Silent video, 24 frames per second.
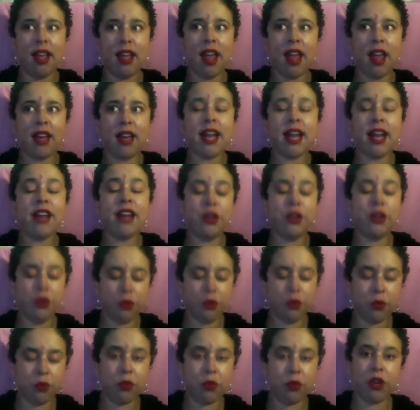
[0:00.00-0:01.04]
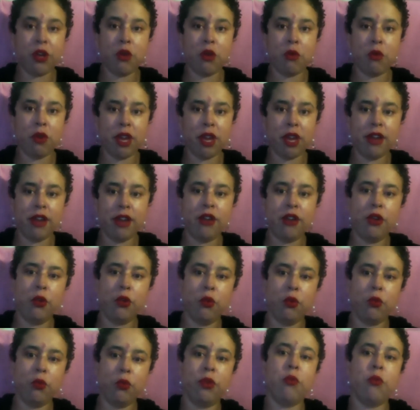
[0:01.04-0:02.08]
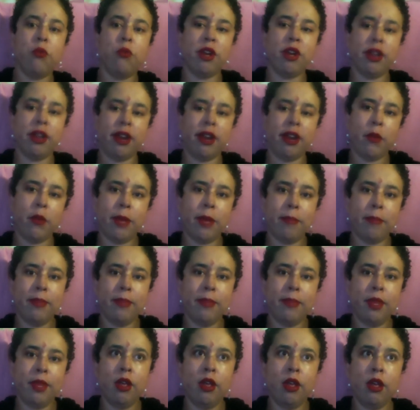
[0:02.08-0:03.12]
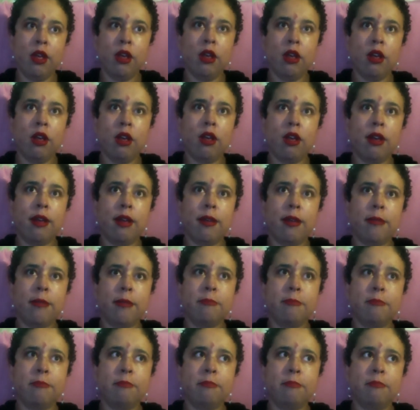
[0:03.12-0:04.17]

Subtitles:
and kind of going ahead and doing what you want anyway. Um,